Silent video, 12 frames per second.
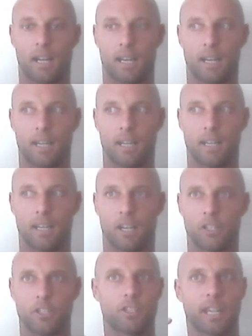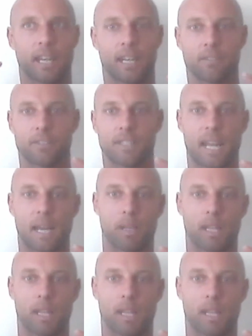Are you scared of
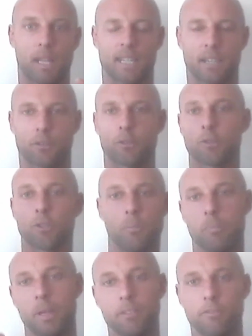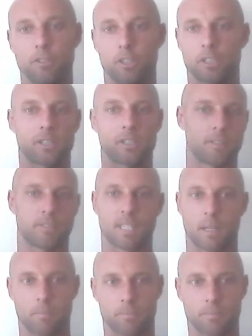stabilizing through the midfoot
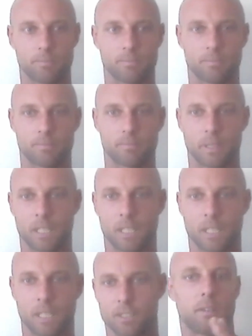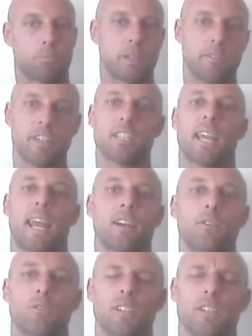because of some
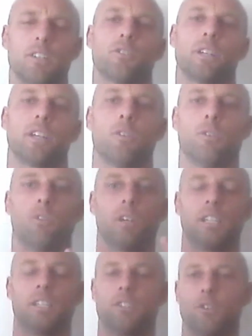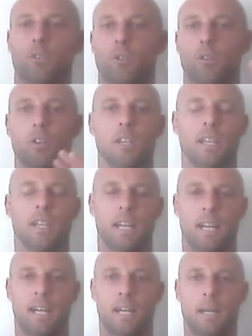previous ankle injury? Or
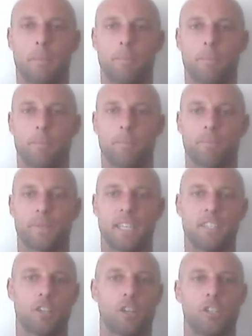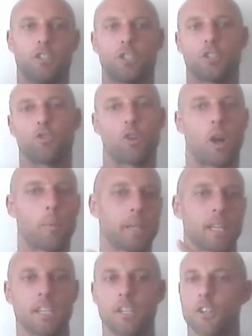are you just
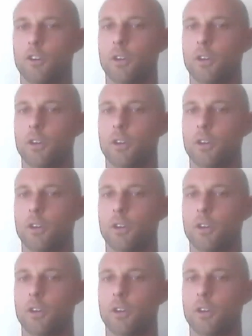dropping